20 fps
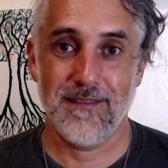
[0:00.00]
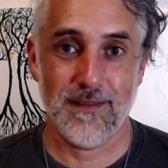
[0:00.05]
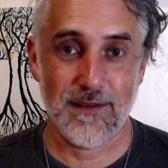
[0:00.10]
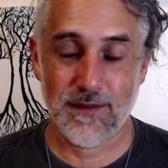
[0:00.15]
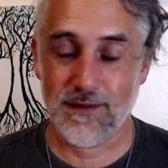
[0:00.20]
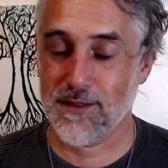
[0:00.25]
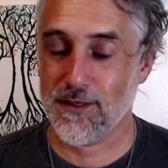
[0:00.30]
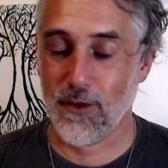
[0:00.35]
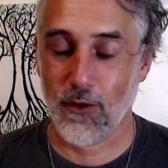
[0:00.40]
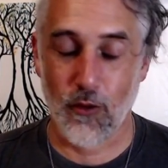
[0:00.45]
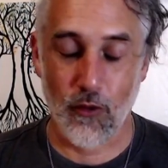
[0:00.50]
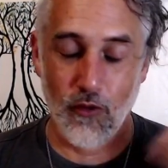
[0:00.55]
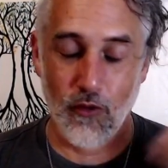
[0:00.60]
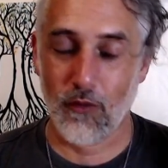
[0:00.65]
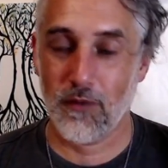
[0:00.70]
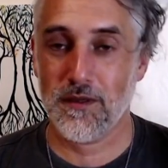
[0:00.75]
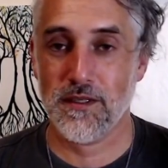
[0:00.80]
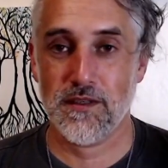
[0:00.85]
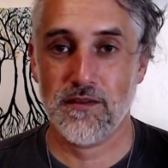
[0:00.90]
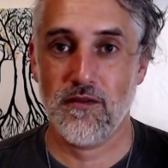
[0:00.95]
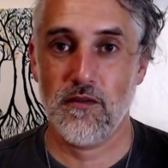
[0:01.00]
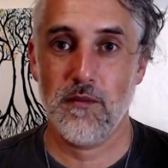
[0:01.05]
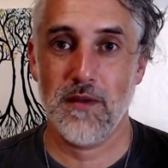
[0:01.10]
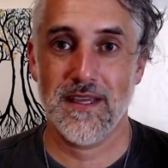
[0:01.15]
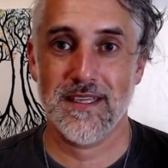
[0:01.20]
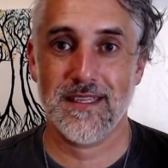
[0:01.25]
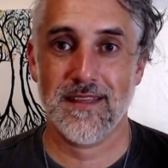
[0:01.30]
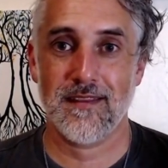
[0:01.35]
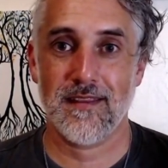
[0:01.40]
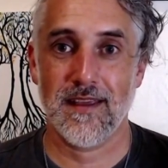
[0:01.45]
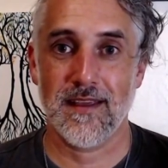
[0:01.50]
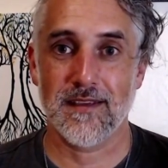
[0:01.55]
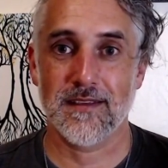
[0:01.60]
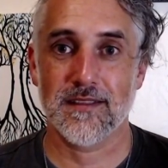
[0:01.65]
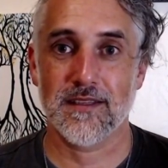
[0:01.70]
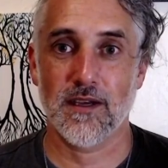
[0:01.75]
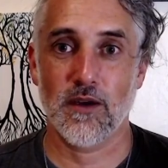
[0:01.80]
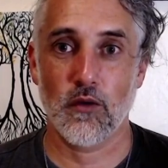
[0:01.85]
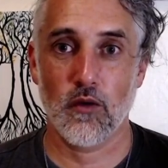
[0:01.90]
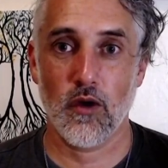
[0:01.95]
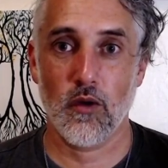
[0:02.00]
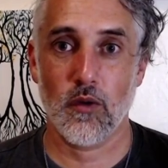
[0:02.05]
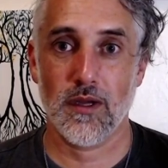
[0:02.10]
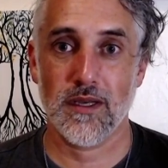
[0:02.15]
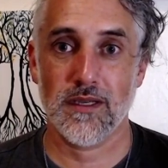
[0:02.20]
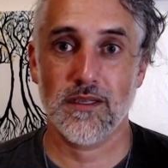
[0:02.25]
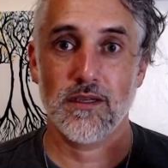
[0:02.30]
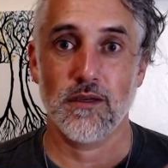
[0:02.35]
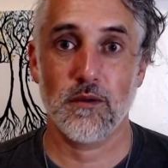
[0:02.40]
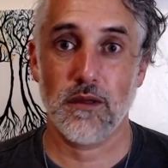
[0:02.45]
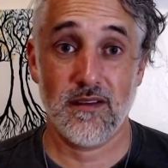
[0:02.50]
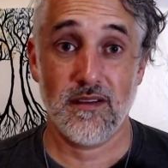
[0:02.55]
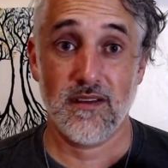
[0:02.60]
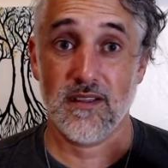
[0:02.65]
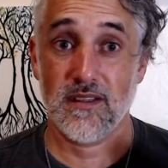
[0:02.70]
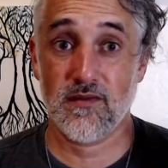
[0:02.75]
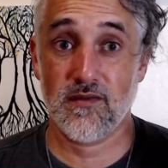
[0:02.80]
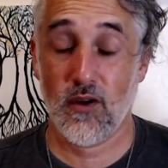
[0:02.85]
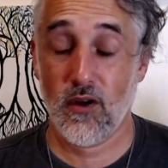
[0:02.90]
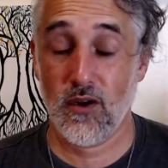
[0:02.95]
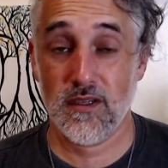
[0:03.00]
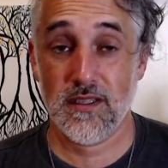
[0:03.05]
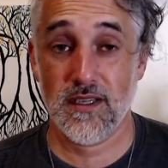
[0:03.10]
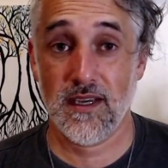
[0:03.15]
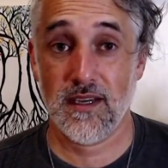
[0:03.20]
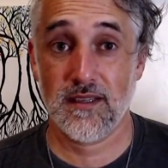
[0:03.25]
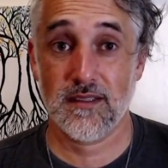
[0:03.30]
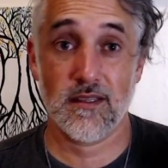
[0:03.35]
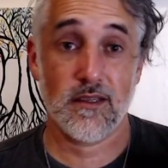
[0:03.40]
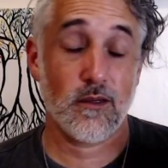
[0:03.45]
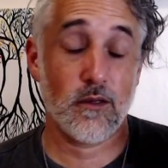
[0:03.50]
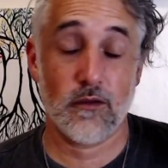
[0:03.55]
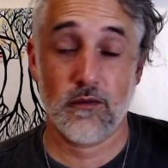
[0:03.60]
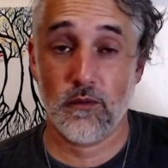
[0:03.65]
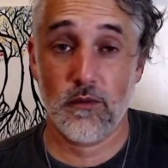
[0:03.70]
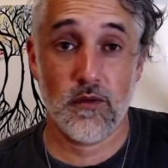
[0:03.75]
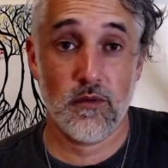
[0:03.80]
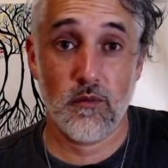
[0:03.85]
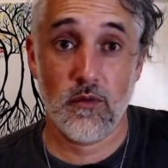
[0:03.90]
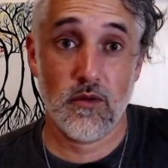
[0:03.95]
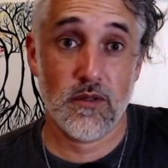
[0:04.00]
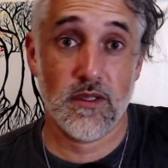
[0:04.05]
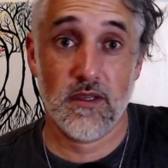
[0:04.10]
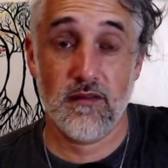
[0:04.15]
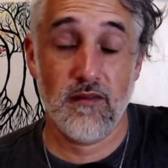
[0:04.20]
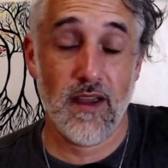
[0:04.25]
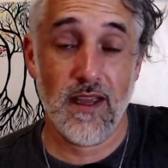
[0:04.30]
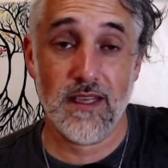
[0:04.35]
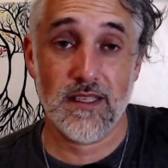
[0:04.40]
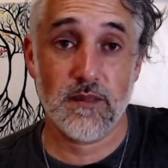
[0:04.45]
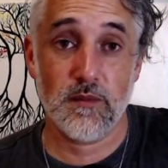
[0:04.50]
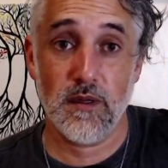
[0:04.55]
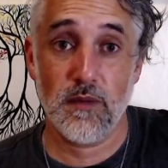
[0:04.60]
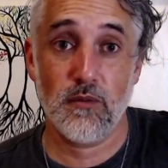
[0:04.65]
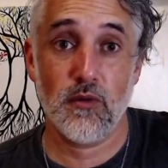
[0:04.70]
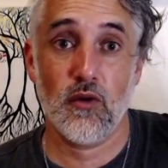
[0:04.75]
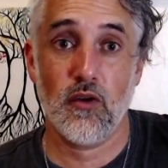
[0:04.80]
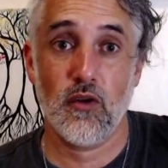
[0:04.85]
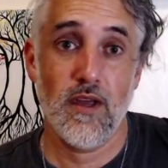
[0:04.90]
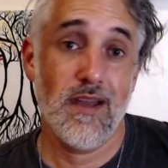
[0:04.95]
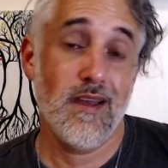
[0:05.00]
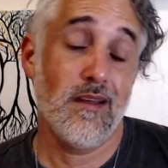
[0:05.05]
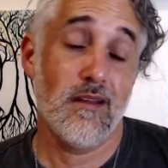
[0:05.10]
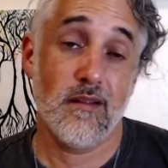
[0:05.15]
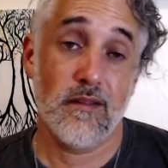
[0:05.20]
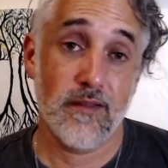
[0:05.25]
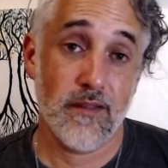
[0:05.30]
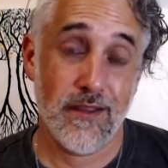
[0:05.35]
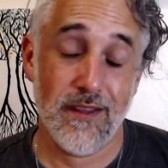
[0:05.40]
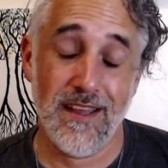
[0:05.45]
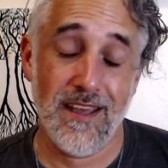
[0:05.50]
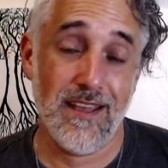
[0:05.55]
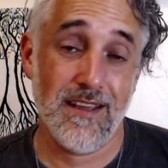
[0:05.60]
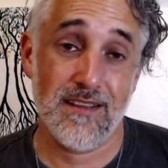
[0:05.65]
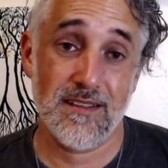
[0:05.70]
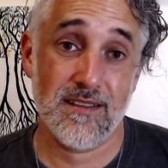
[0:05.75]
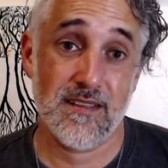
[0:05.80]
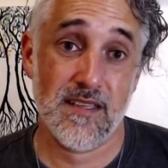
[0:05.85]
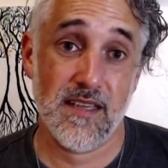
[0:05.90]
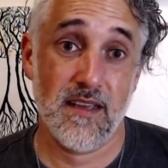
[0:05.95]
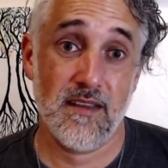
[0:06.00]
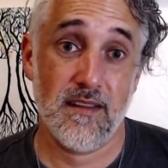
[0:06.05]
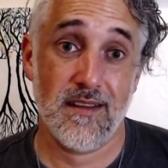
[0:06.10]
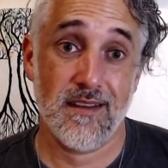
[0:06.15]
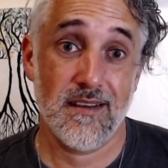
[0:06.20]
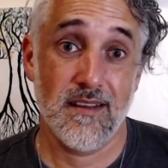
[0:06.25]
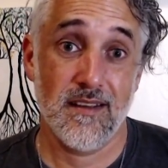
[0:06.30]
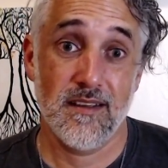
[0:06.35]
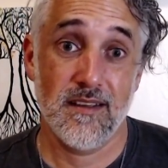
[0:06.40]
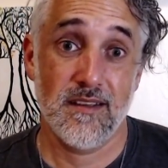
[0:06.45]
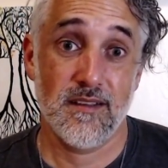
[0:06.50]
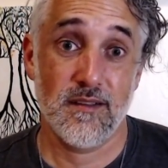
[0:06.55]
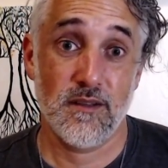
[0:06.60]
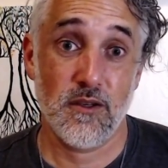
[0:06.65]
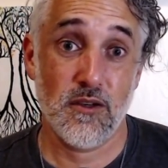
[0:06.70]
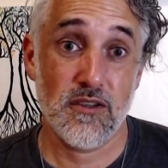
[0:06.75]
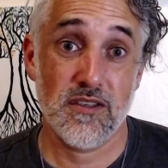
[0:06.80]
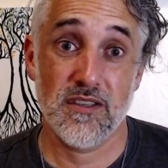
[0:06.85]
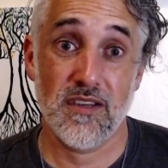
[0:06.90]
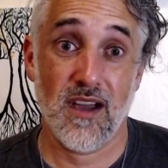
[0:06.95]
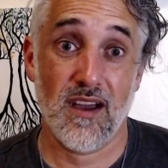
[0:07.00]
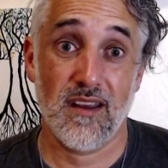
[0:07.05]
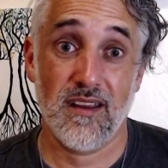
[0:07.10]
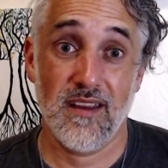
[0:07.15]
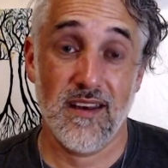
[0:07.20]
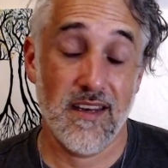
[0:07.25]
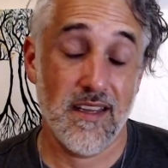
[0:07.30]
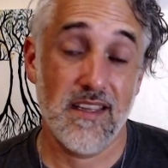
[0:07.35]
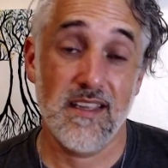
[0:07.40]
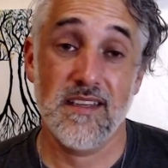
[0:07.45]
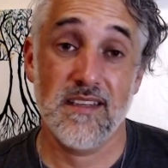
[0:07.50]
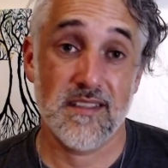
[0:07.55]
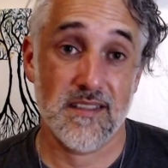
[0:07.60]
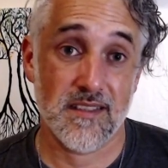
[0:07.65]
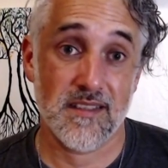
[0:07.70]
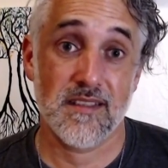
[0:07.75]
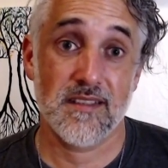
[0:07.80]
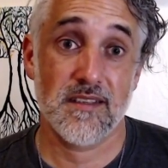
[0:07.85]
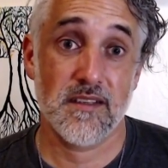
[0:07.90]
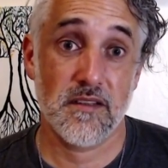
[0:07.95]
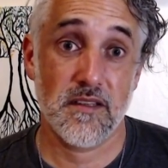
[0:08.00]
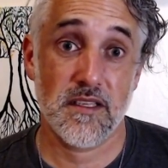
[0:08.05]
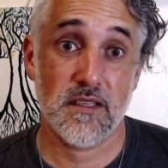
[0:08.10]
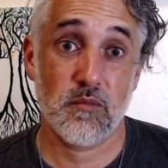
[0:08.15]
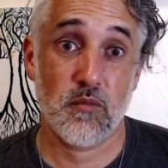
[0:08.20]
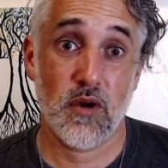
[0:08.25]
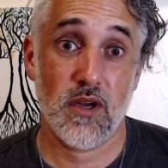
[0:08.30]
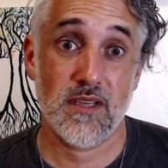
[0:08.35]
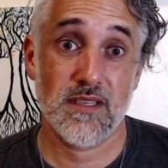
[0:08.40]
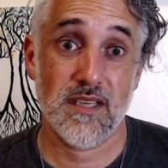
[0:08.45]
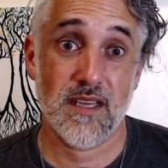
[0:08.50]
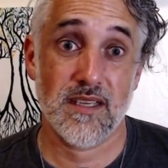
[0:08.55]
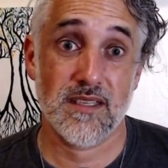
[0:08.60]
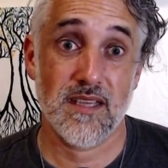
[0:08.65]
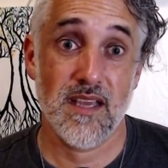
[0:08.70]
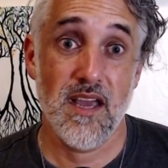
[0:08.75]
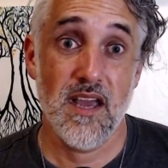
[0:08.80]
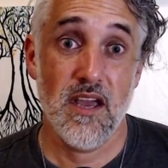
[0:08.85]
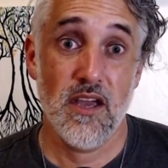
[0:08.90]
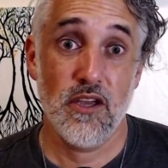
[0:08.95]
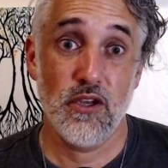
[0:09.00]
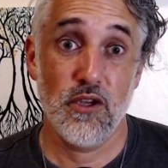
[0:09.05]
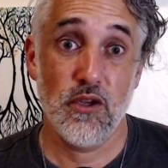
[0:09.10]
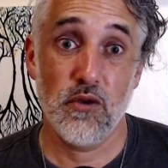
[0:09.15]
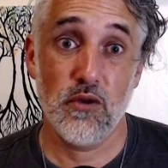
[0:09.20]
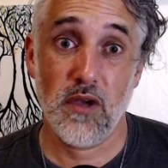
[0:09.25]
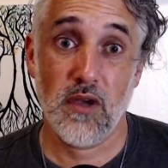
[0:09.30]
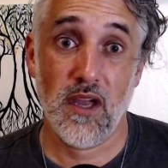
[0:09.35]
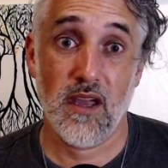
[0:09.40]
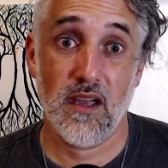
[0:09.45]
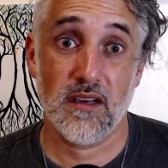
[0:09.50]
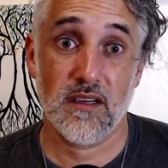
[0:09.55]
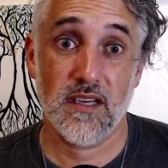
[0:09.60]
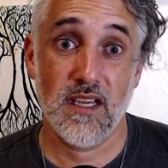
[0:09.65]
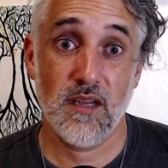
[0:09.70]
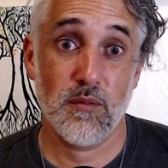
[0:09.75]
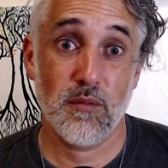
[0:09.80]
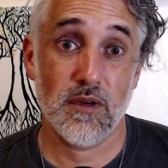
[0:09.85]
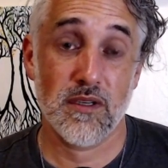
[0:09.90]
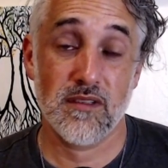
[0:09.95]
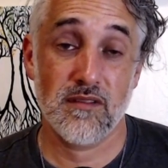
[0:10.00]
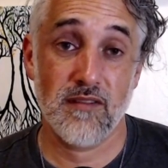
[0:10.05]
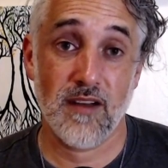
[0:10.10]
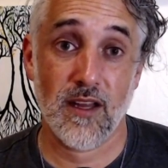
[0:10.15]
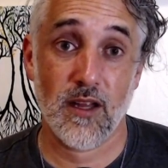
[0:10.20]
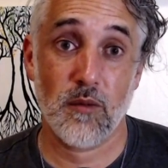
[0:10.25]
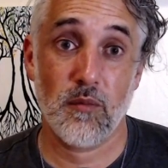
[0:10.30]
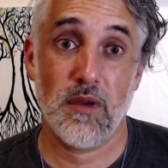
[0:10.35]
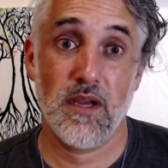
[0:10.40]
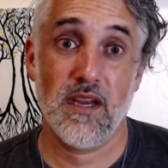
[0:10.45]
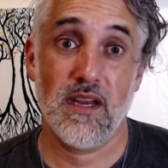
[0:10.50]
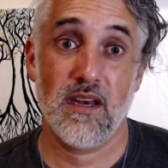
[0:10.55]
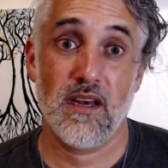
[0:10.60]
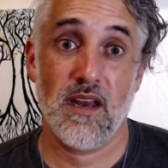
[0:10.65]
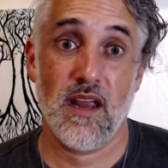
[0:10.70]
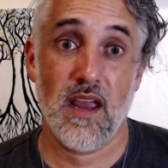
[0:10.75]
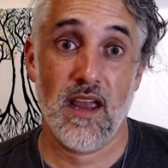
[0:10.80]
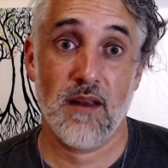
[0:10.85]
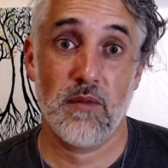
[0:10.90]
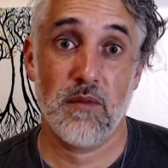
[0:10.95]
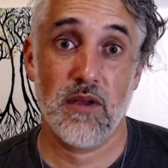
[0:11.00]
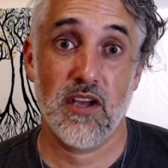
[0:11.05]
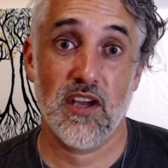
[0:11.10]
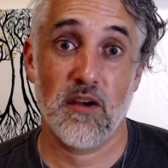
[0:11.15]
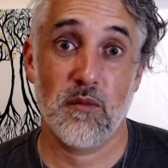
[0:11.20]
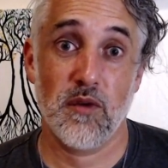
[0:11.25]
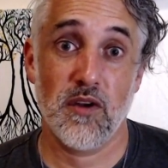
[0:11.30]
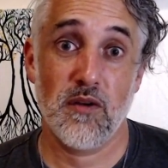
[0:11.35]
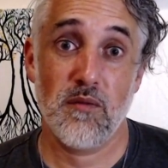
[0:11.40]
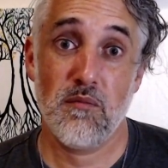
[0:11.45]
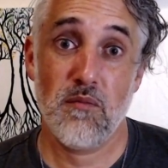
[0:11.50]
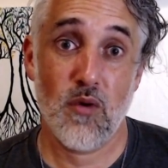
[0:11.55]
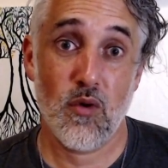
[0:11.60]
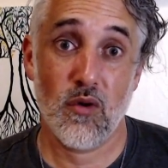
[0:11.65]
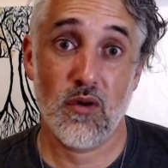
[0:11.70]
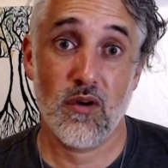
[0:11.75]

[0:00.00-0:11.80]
it's a whole bunch of amazing things to grow into. And as far as I can tell from the most advanced people, they say that there's not an end to this process. You can keep on developing and becoming a more